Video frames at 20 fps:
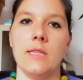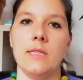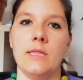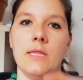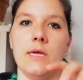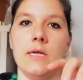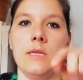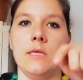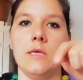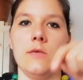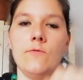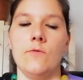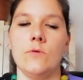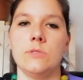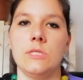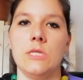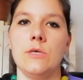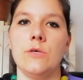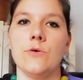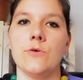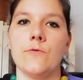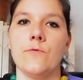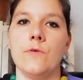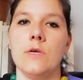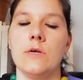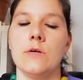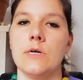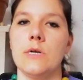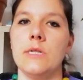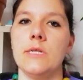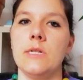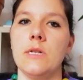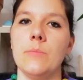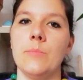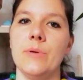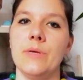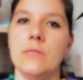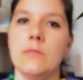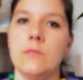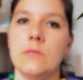and then if you stick your finger a little
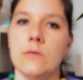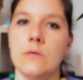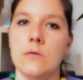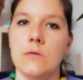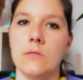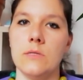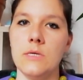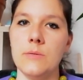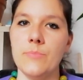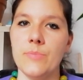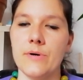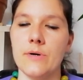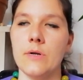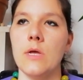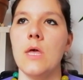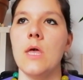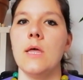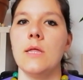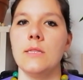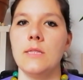bit deeper,